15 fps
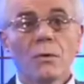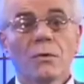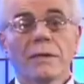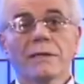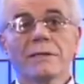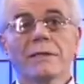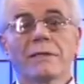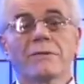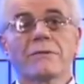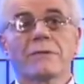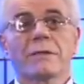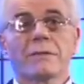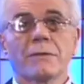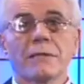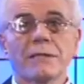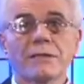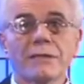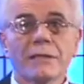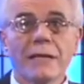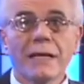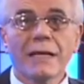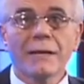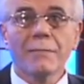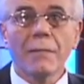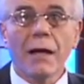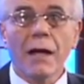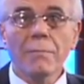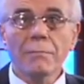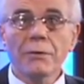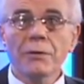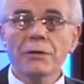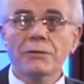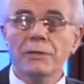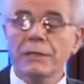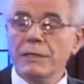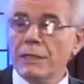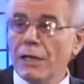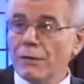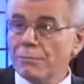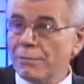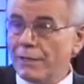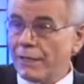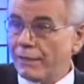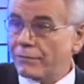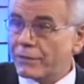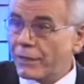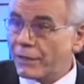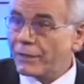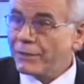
Oh, that's an interesting question. I personally don't believe so.